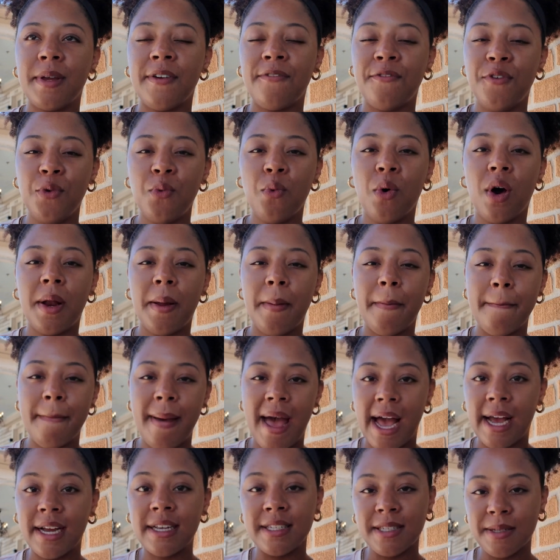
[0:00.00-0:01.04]

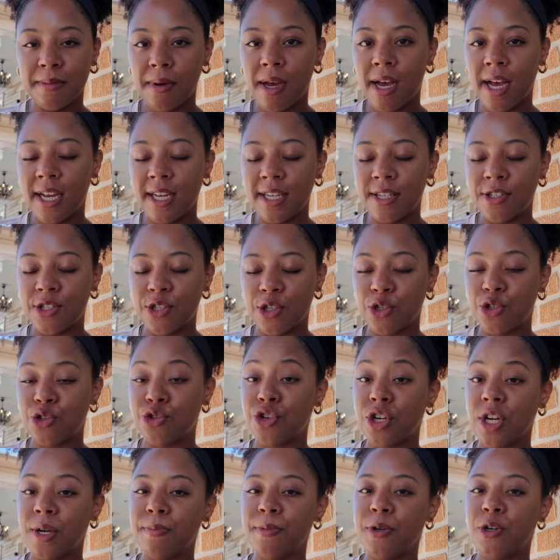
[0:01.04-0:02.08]
maximize your
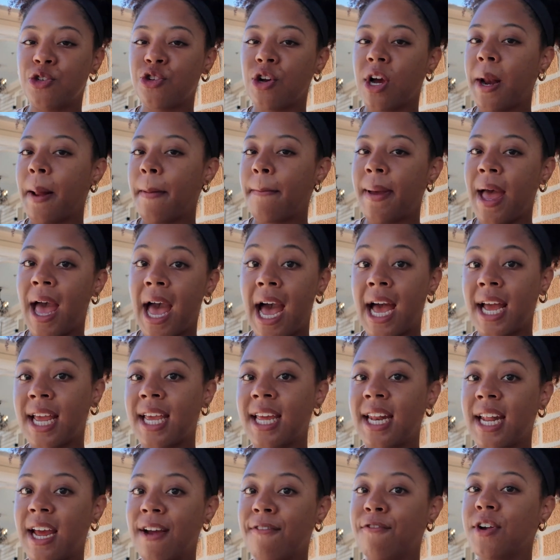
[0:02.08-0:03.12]
trip, you're trying to pack
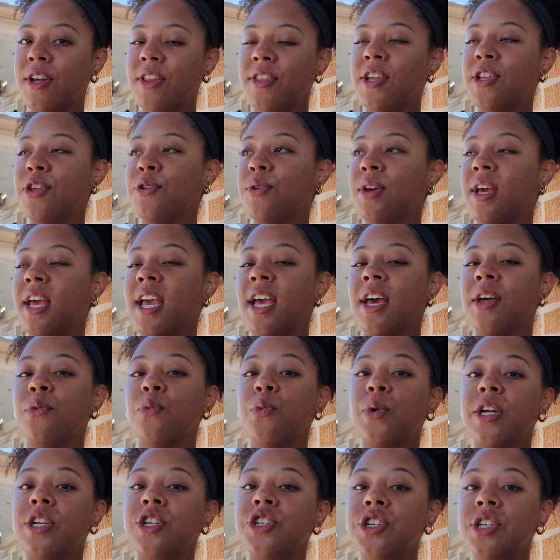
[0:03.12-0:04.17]
in everything you
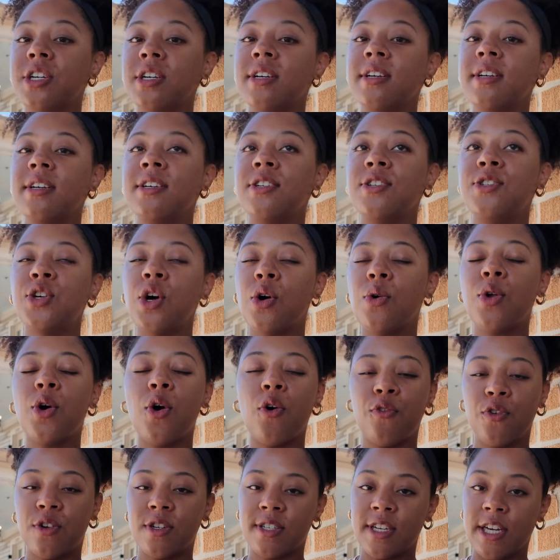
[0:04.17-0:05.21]
can, which don't
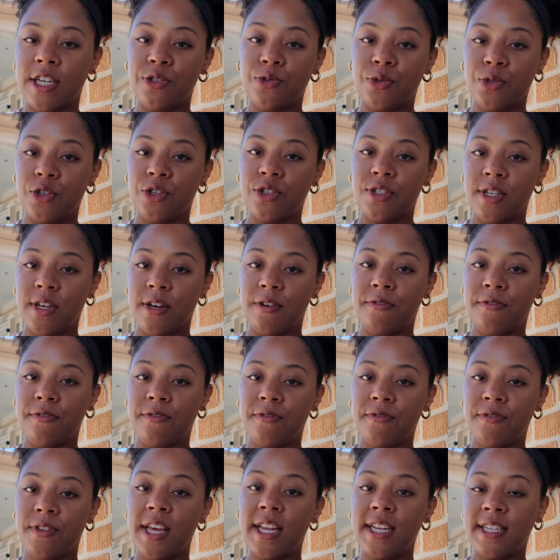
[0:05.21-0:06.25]
overschedule yourself.
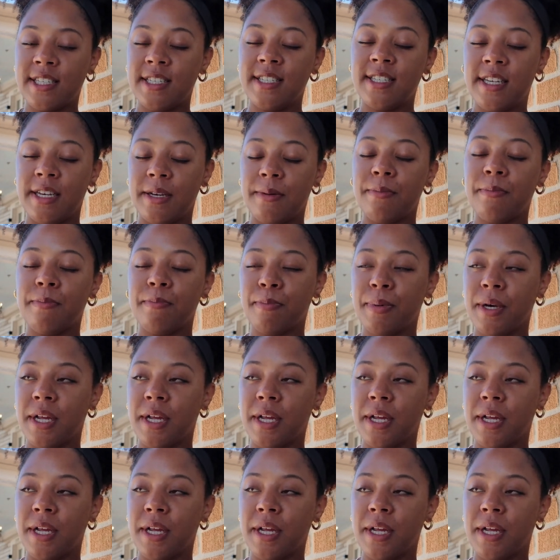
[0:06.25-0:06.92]
That is a tip.